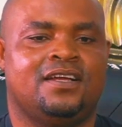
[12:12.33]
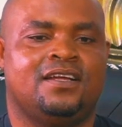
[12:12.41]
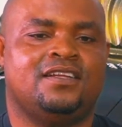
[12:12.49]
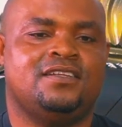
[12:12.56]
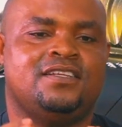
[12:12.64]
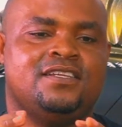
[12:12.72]

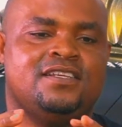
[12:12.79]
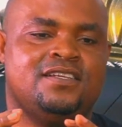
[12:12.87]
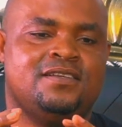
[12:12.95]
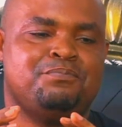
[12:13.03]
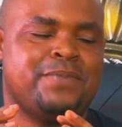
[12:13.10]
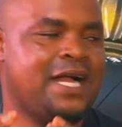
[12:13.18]

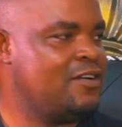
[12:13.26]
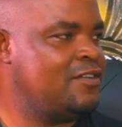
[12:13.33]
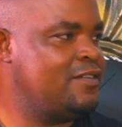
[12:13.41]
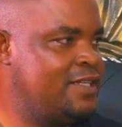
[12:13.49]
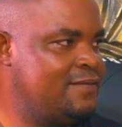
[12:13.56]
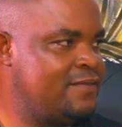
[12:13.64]
The
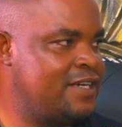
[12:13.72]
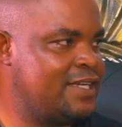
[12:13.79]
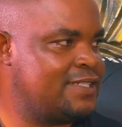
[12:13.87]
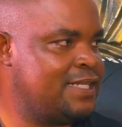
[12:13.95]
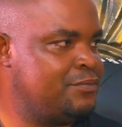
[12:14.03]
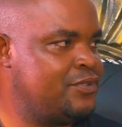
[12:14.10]
pangolin, for
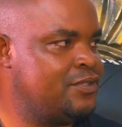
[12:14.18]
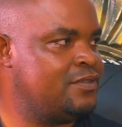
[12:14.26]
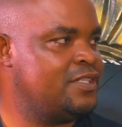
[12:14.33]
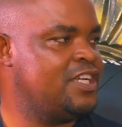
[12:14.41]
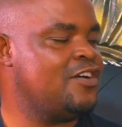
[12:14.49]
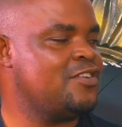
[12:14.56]
example,
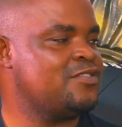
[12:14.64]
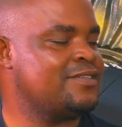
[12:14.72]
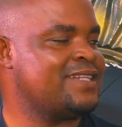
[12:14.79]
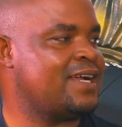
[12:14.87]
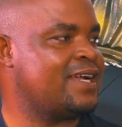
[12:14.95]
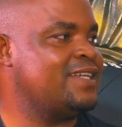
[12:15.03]
they also
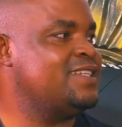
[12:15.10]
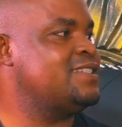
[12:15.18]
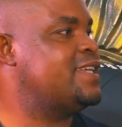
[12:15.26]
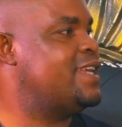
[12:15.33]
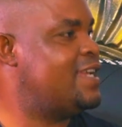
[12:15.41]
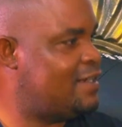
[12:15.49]
target the
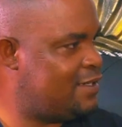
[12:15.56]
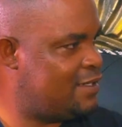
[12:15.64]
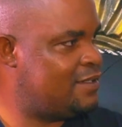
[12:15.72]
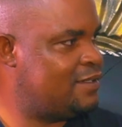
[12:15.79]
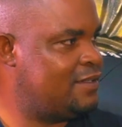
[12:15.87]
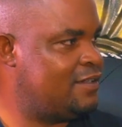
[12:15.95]
scale
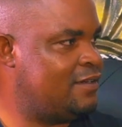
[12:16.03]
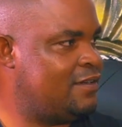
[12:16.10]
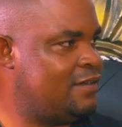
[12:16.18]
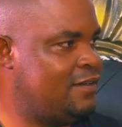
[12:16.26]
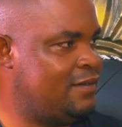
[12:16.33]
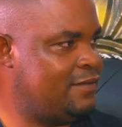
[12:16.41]

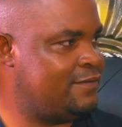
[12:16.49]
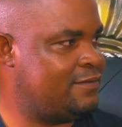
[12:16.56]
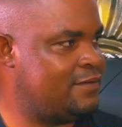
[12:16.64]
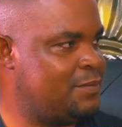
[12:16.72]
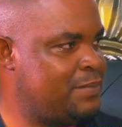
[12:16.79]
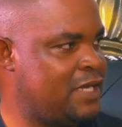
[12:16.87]
of
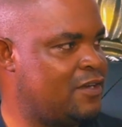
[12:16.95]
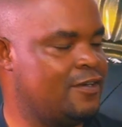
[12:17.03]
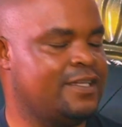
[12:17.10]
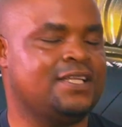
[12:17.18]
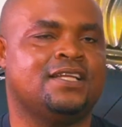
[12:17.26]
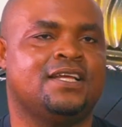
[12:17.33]

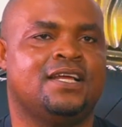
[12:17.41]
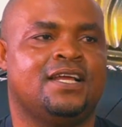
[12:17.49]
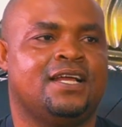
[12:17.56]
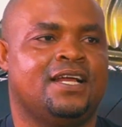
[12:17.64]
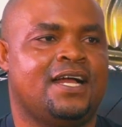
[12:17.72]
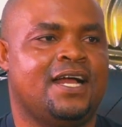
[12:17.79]
pangolin.
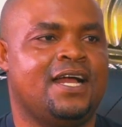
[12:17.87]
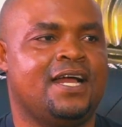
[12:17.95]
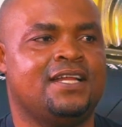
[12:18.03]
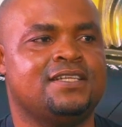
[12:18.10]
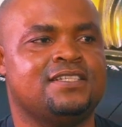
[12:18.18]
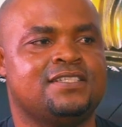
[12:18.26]

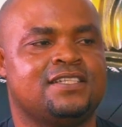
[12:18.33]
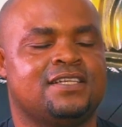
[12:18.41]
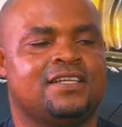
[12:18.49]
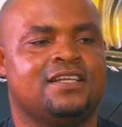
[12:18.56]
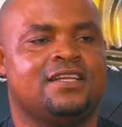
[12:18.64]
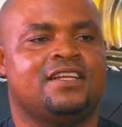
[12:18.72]
And
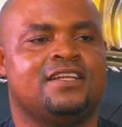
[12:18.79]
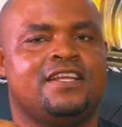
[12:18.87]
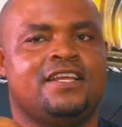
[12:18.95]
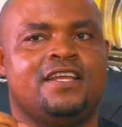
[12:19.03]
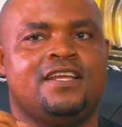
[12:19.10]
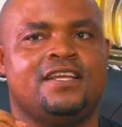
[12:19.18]

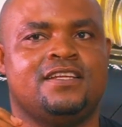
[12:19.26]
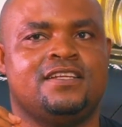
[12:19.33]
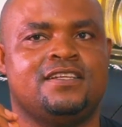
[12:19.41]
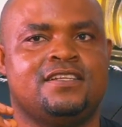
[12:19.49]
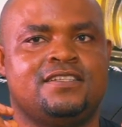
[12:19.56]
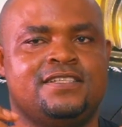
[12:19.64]
they
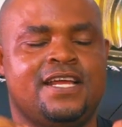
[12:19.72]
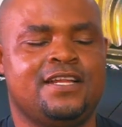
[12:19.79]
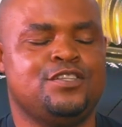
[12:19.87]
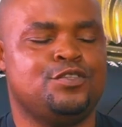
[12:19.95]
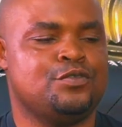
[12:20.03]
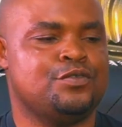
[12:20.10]

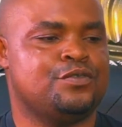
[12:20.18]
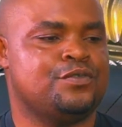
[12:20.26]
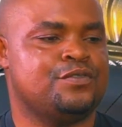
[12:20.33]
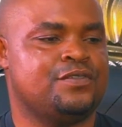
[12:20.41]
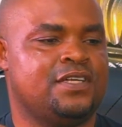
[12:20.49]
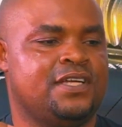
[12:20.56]
tend
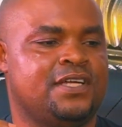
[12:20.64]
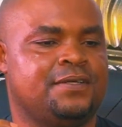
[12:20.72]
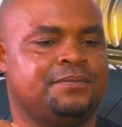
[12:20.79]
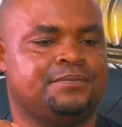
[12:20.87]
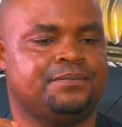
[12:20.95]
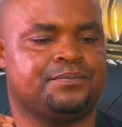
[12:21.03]
to
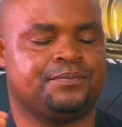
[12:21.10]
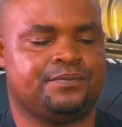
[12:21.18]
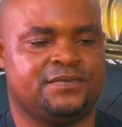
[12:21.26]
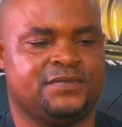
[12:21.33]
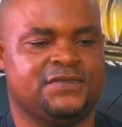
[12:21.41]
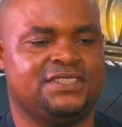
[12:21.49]

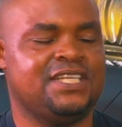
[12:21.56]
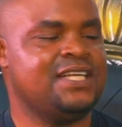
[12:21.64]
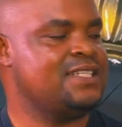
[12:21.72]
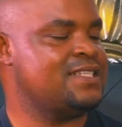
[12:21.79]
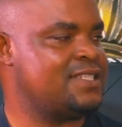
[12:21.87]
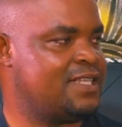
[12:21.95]
take
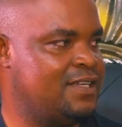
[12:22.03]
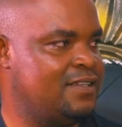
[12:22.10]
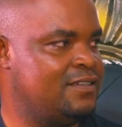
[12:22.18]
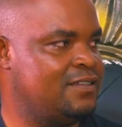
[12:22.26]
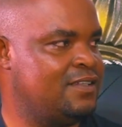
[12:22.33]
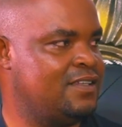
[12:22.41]
the
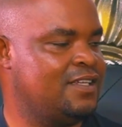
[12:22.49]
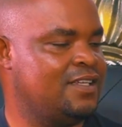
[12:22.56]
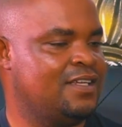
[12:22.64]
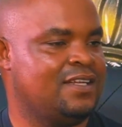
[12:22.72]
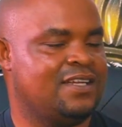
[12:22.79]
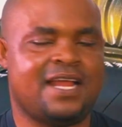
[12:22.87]
scale,
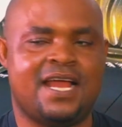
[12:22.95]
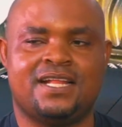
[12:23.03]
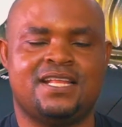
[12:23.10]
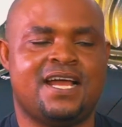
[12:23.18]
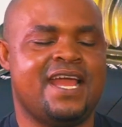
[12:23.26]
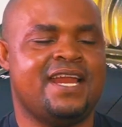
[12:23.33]
like
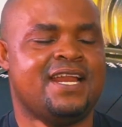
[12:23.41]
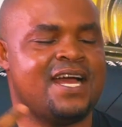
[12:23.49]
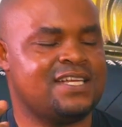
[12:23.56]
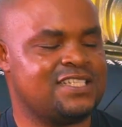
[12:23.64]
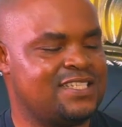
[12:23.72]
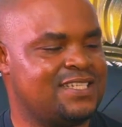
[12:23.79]
the
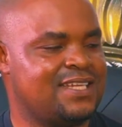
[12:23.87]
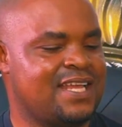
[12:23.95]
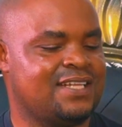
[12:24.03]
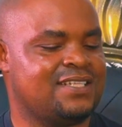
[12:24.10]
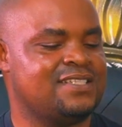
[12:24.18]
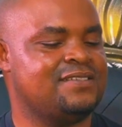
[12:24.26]
eyelash,
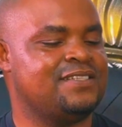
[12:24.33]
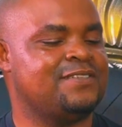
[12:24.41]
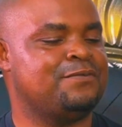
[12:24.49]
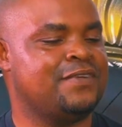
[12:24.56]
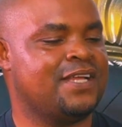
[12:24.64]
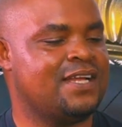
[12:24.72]
like the
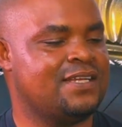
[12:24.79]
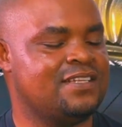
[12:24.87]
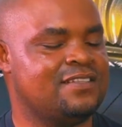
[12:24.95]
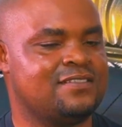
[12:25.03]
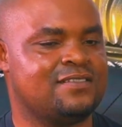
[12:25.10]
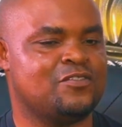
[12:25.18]

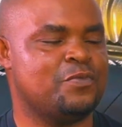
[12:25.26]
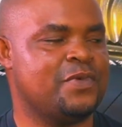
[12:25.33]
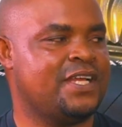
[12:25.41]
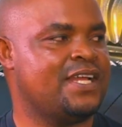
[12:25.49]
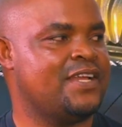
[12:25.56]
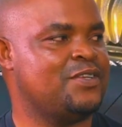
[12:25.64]
fingernails
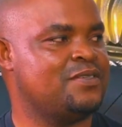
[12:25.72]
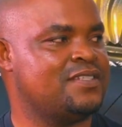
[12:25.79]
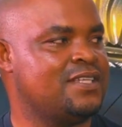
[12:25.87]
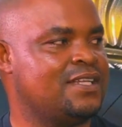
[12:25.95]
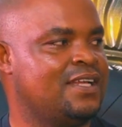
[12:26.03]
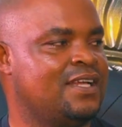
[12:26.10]
women are
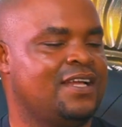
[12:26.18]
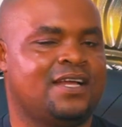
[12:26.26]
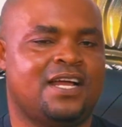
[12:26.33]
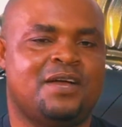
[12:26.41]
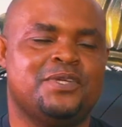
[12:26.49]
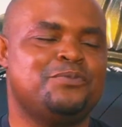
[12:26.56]
using,
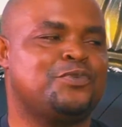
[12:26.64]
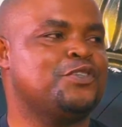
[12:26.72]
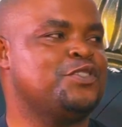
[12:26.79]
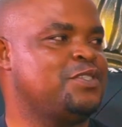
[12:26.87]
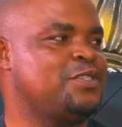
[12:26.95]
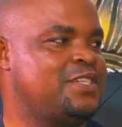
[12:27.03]
have been
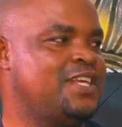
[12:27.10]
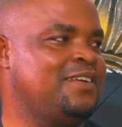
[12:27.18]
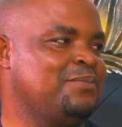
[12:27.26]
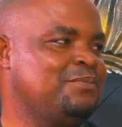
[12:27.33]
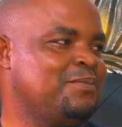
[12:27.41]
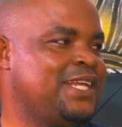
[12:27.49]
produced
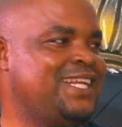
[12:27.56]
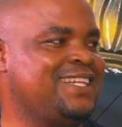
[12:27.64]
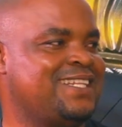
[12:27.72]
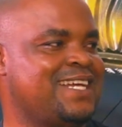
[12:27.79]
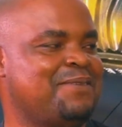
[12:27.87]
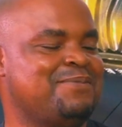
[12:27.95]
many times.